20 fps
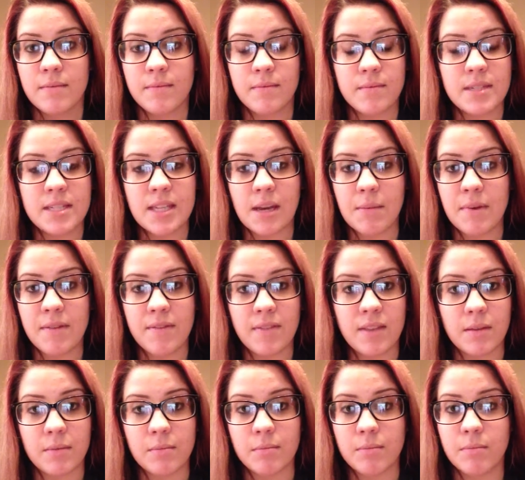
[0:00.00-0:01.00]
some of
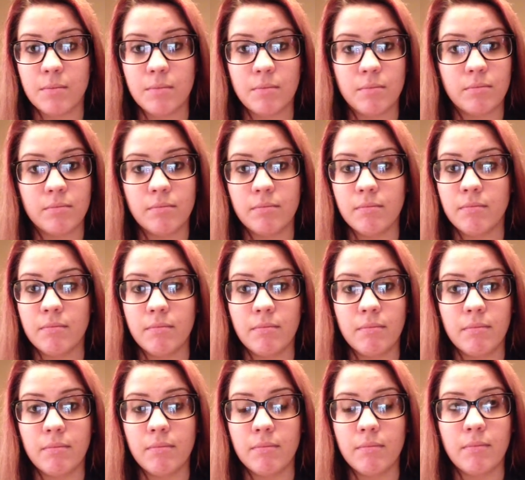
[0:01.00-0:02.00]
the
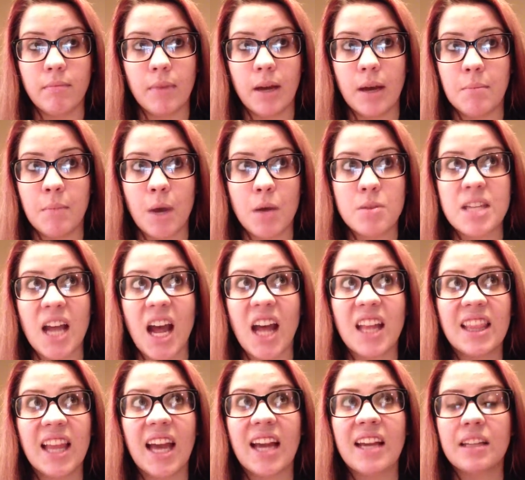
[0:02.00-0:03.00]
most
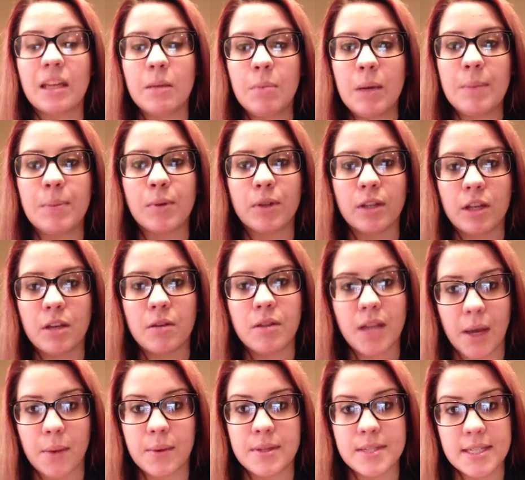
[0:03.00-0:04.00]
unlikely people that you
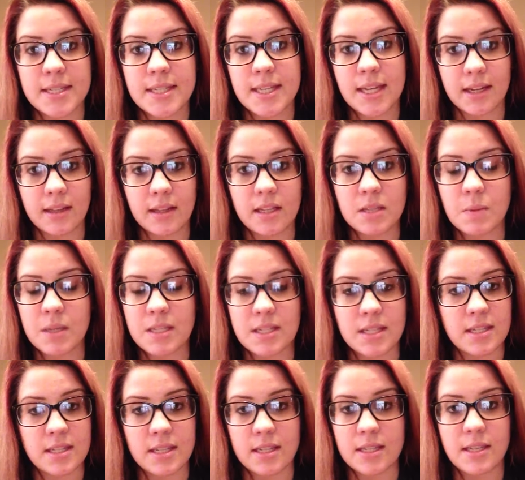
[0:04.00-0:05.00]
think would succeed in this
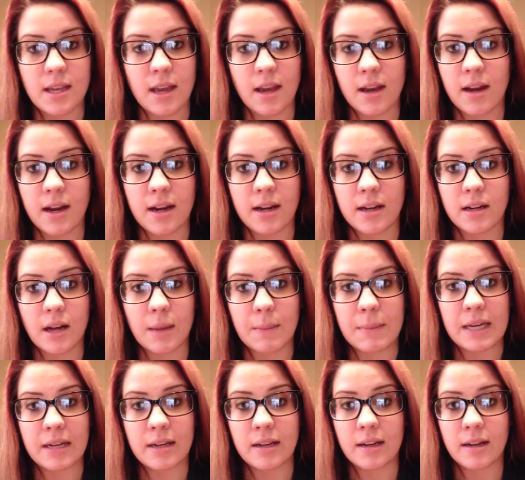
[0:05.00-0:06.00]
business succeed.
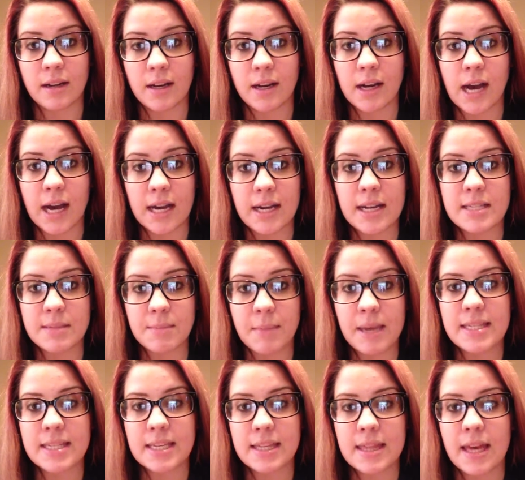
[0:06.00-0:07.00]
And God does
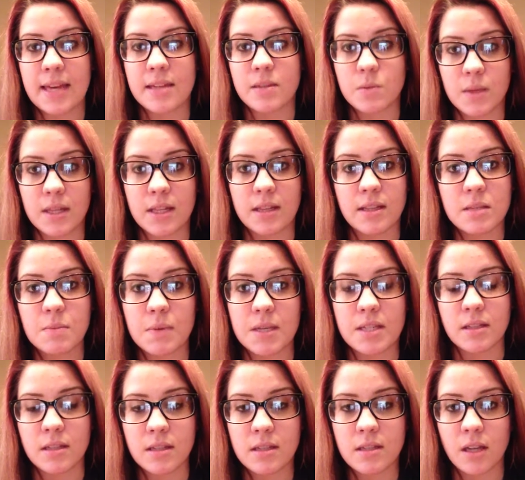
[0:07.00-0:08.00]
amazing things within this
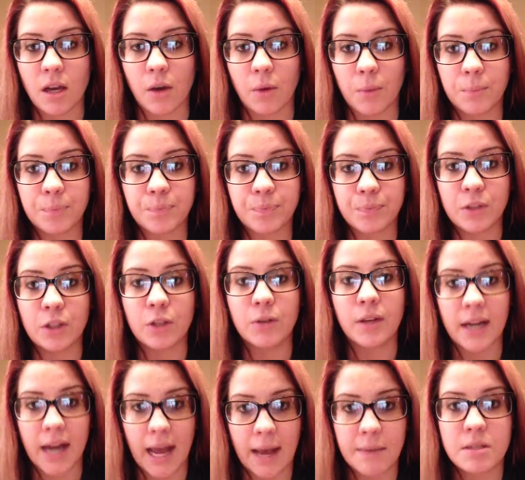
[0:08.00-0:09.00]
business, so you
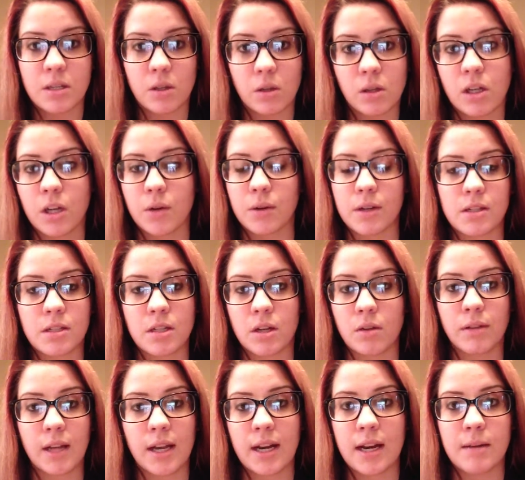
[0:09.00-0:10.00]
can absolutely do it.
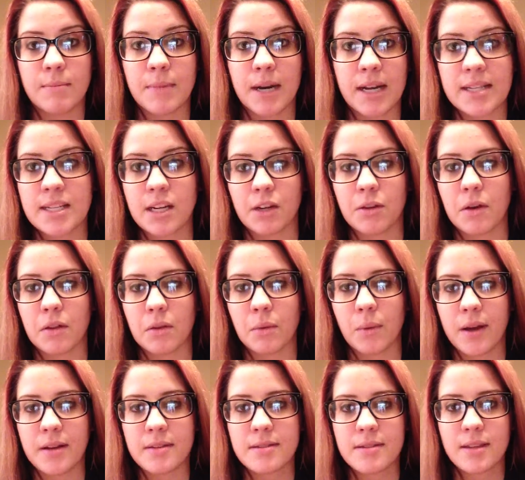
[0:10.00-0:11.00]
Don't let anybody tell you
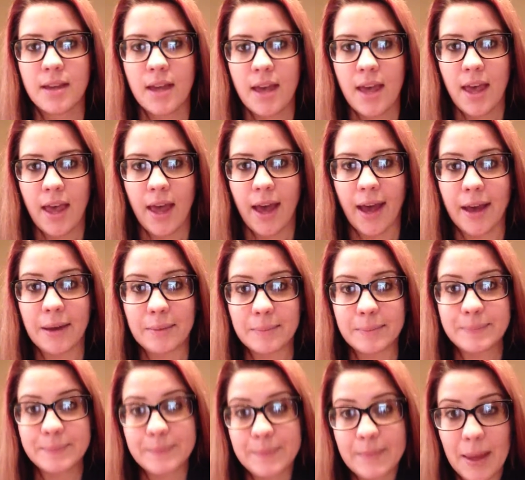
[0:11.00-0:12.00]
otherwise.
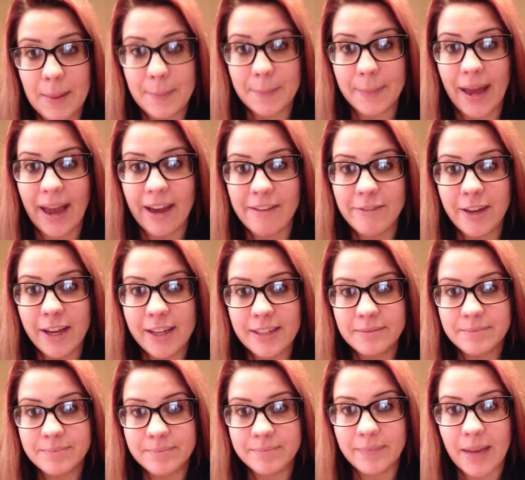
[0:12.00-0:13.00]
But have
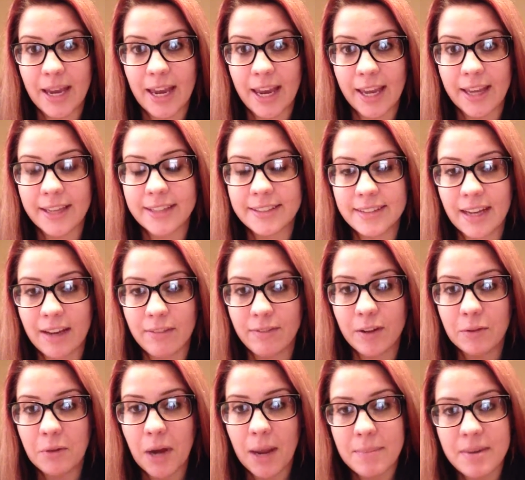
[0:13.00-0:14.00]
fun, and have
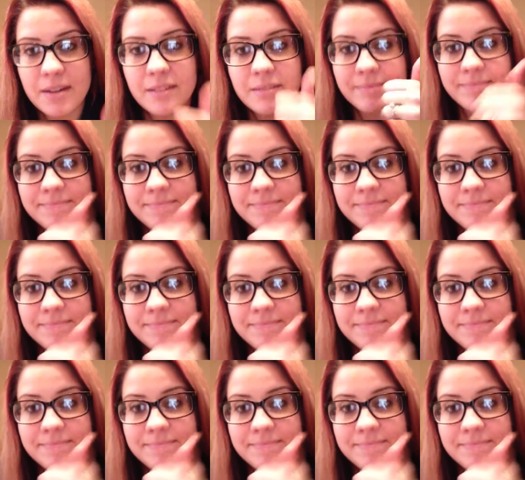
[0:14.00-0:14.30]
fun rapping.